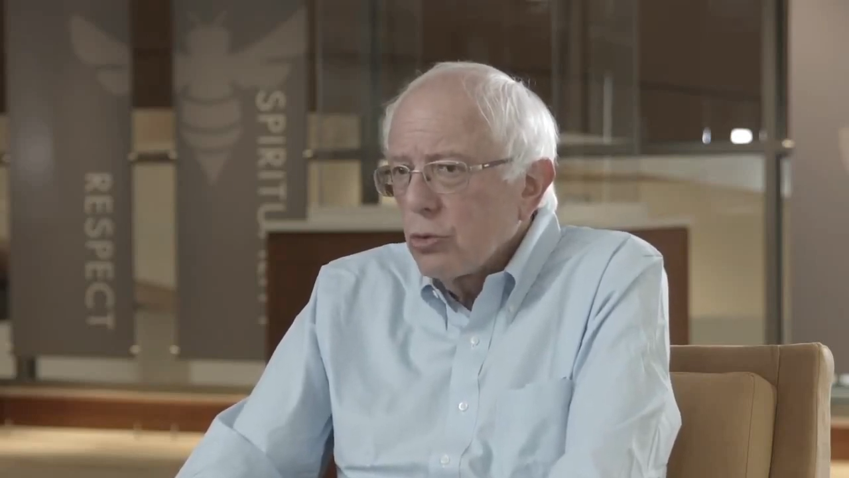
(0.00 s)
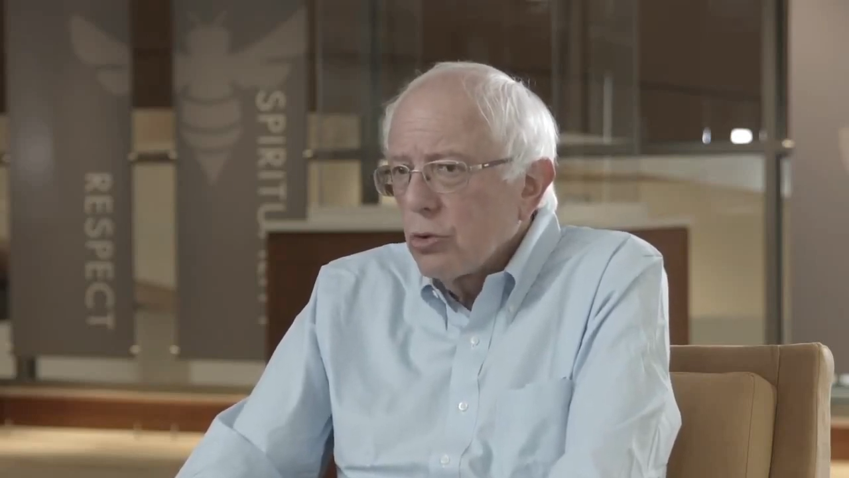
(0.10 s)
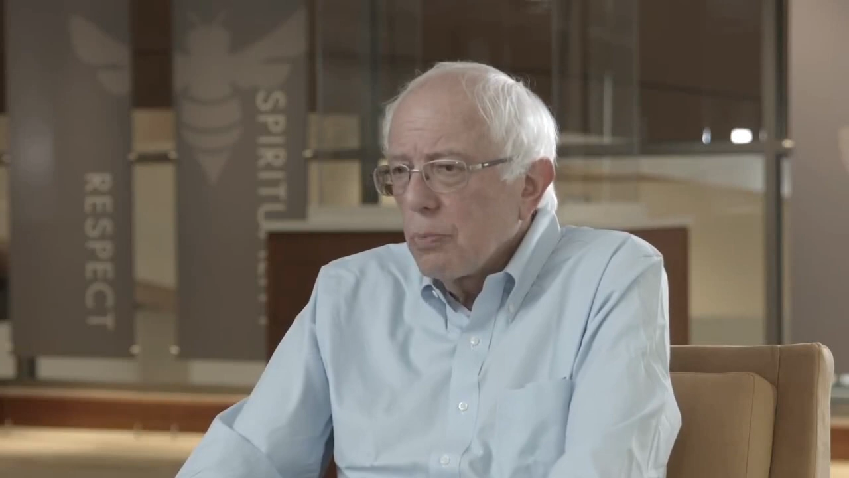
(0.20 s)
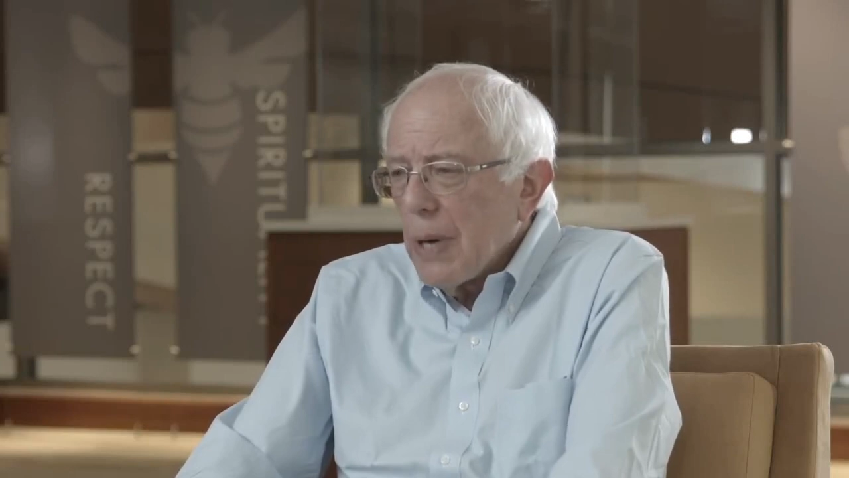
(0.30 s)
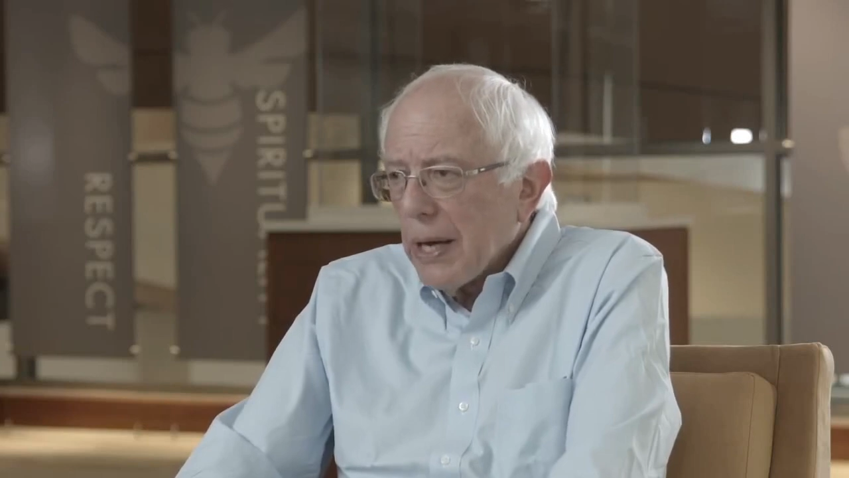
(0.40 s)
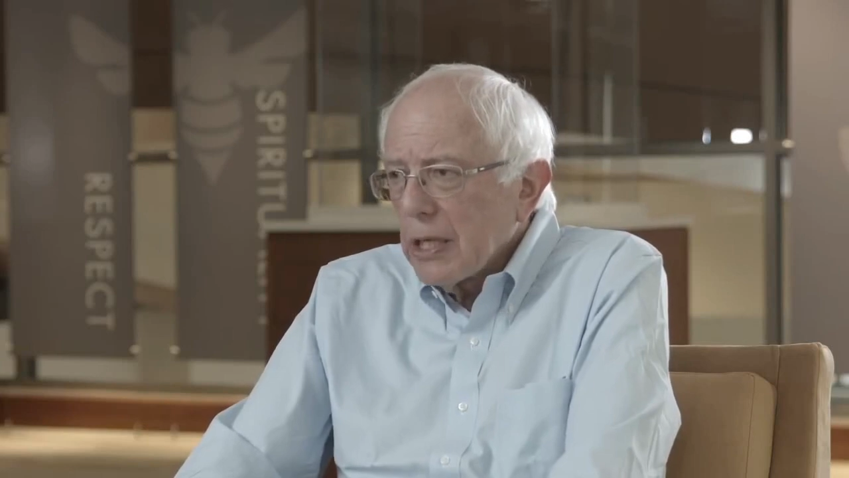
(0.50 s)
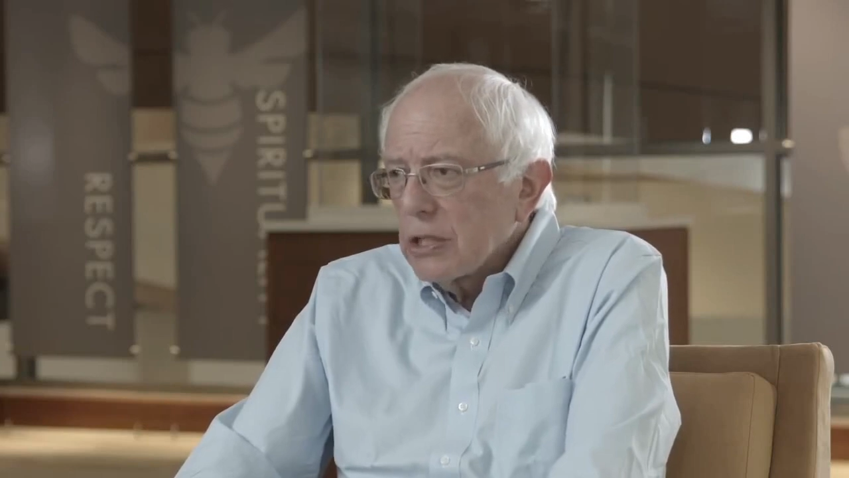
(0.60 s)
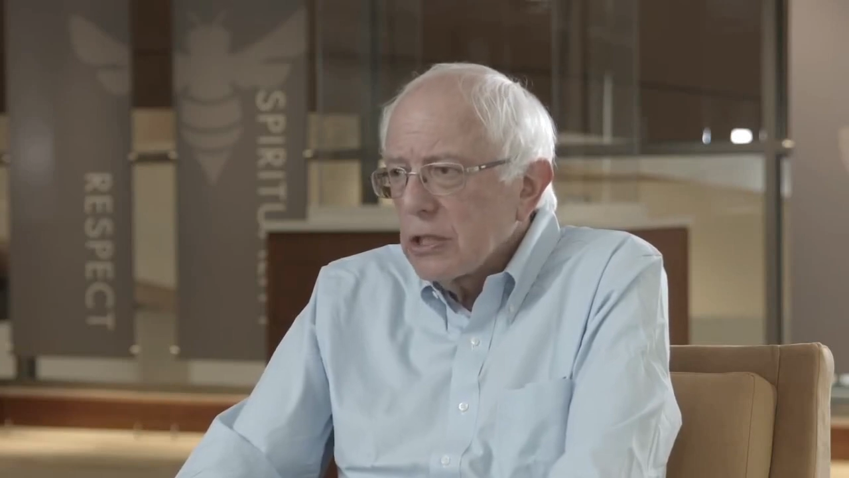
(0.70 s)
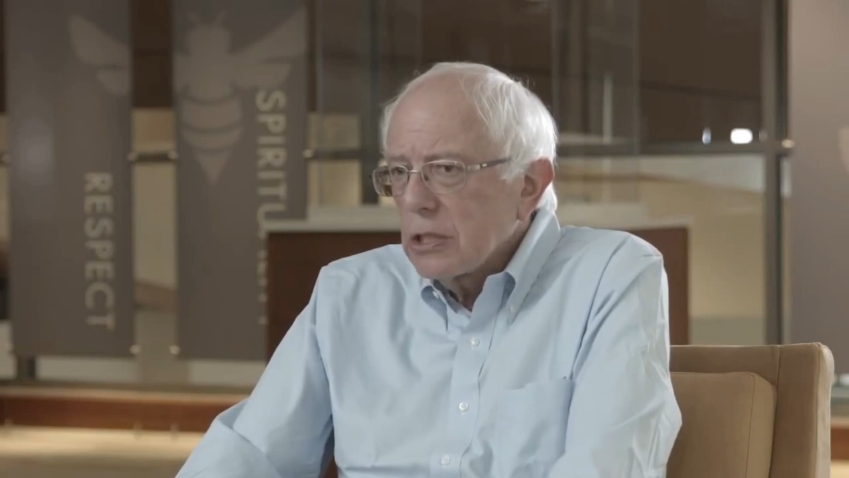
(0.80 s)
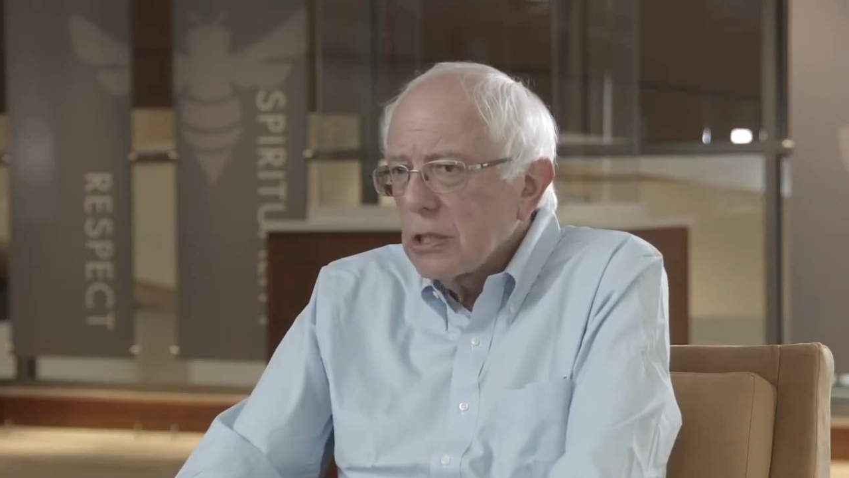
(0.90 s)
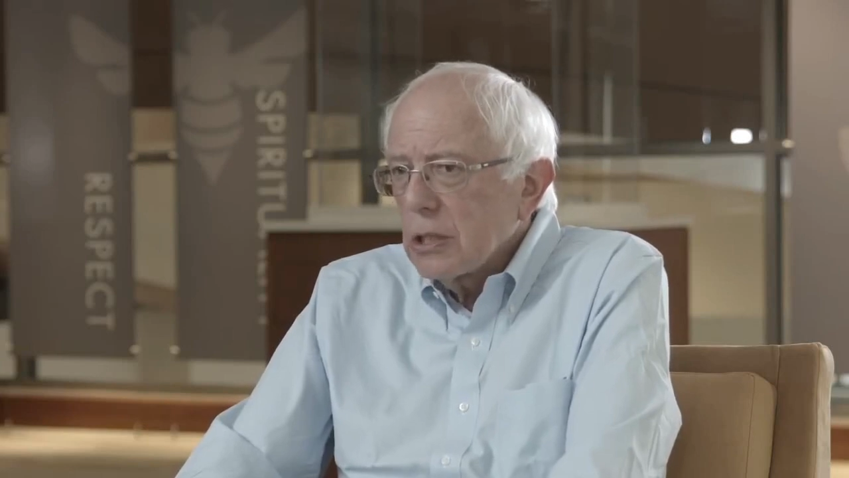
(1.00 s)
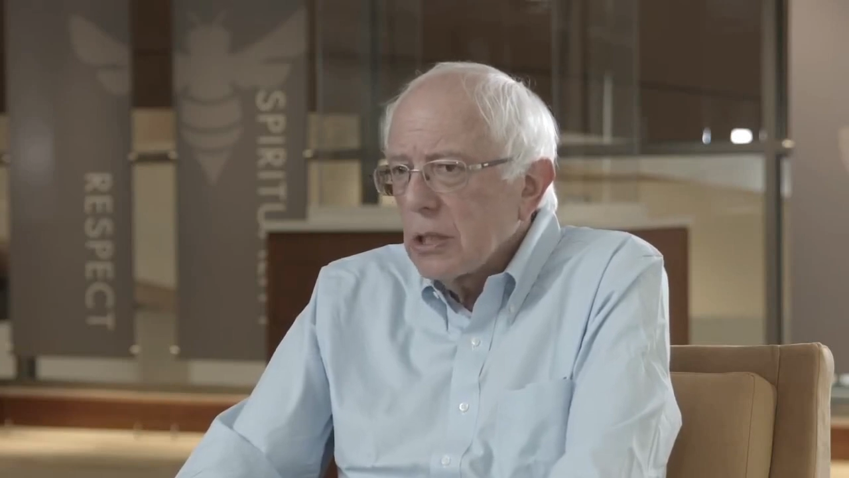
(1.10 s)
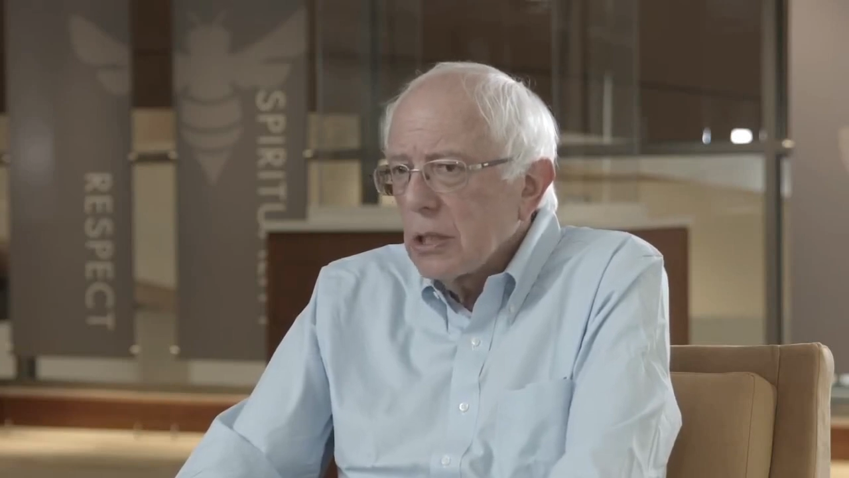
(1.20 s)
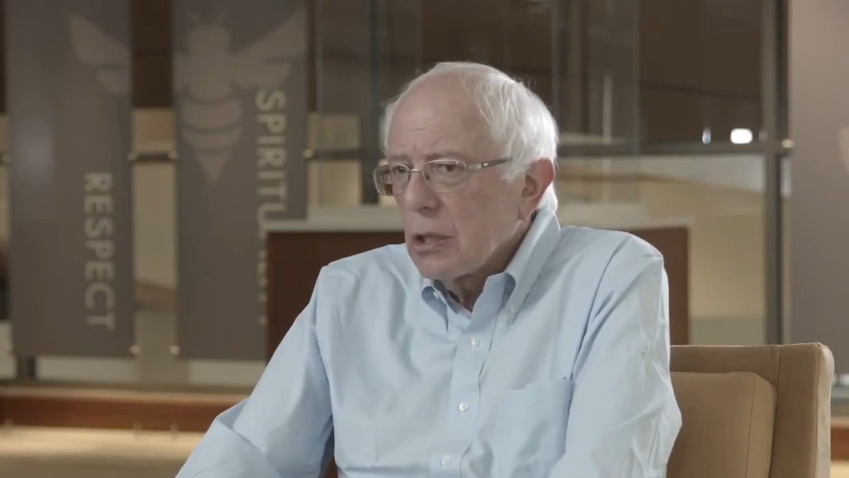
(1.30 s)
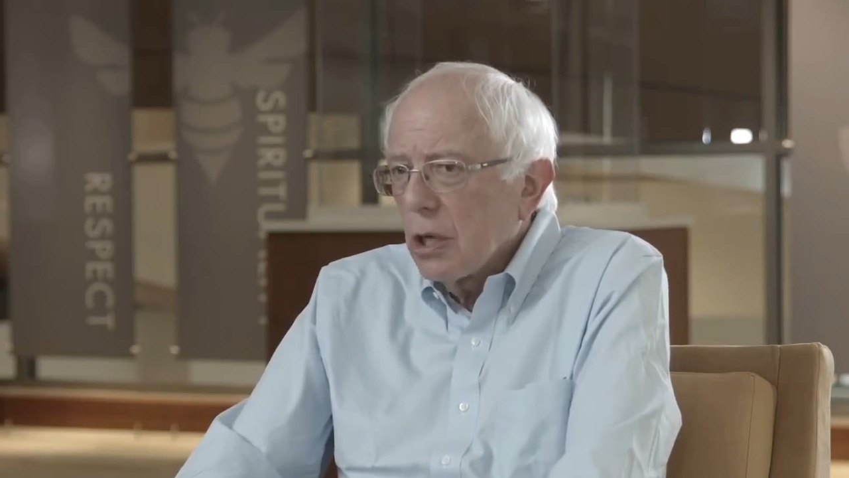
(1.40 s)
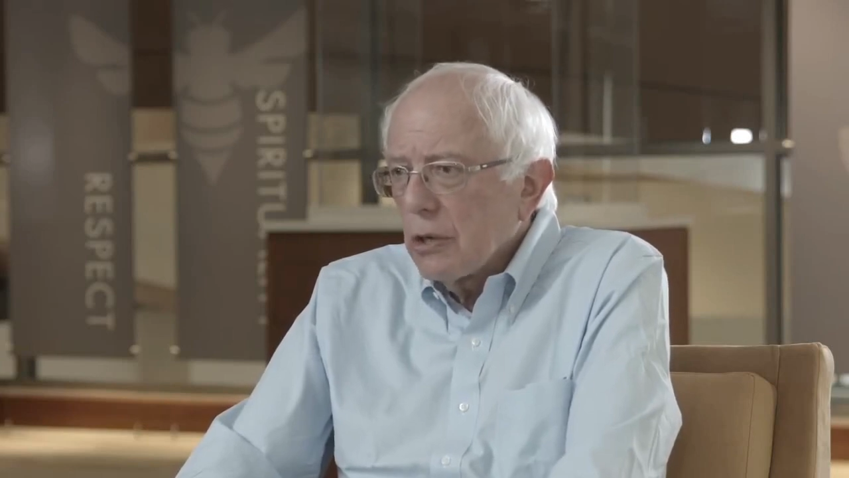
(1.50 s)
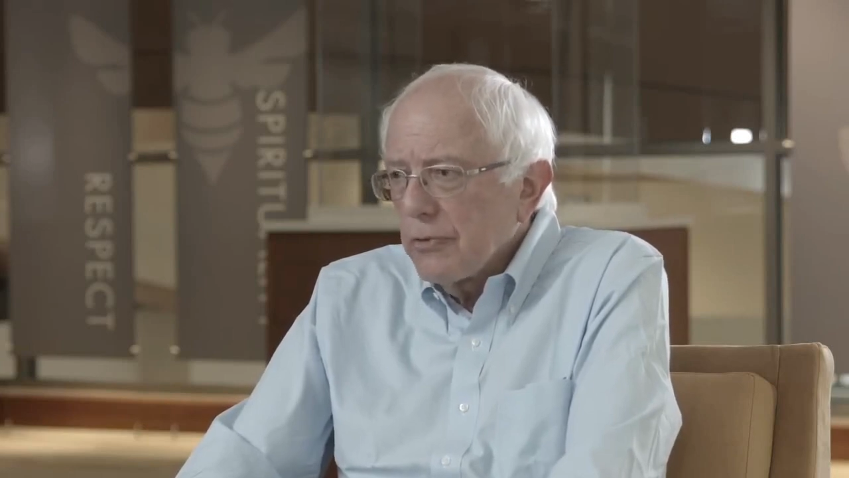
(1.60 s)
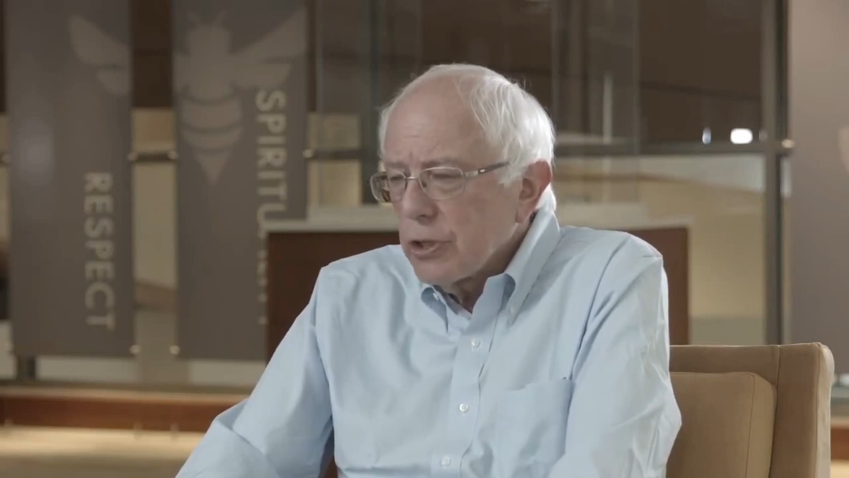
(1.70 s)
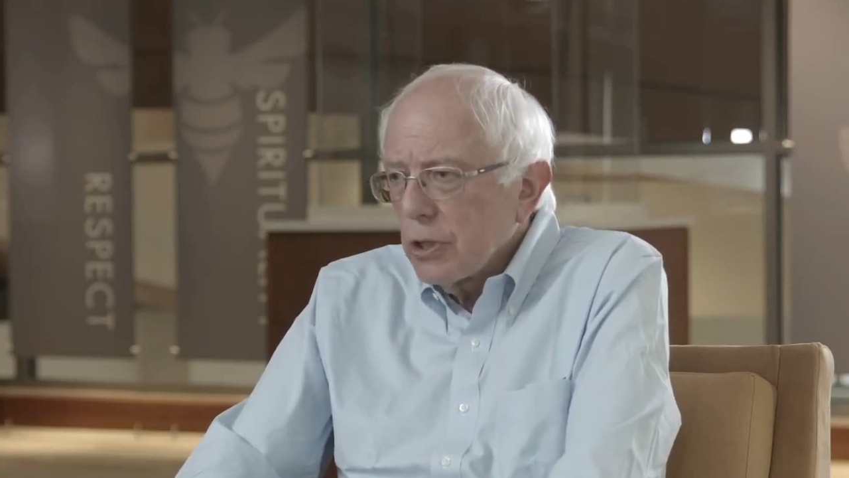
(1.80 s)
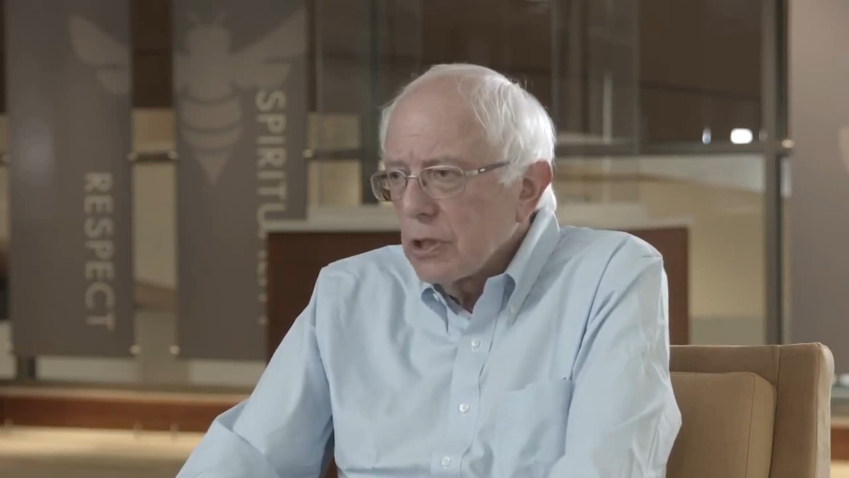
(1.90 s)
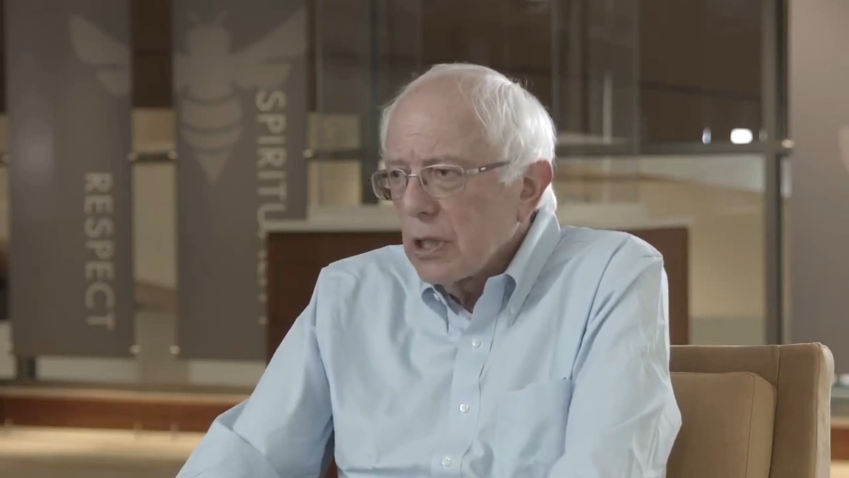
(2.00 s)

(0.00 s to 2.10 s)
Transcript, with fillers: robotics and artificial